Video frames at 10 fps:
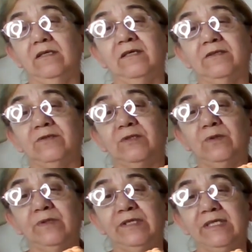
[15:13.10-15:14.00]
I don't know
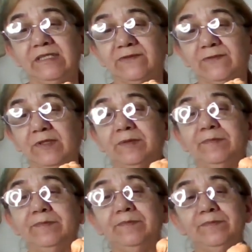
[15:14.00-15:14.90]
where he's
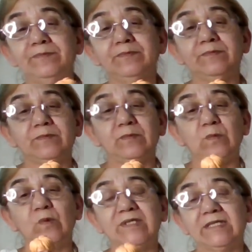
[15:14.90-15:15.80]
from,
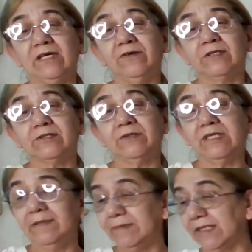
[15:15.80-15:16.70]
what character
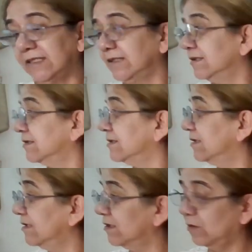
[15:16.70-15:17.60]
he plays,
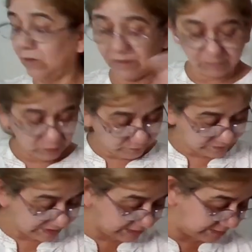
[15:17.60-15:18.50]
what
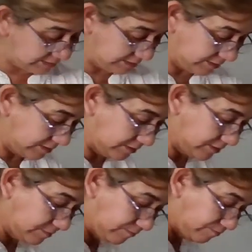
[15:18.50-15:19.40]
movie.
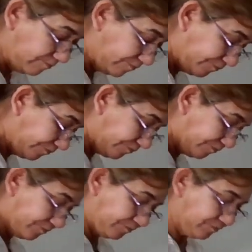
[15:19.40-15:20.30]

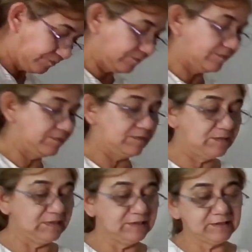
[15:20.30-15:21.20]

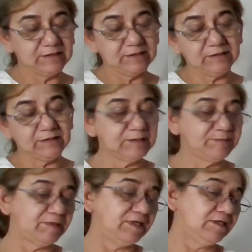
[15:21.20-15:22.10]
This is
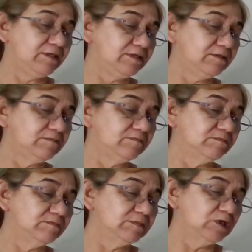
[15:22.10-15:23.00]
by
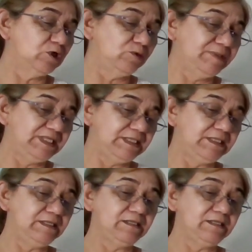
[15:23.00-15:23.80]
Nobi.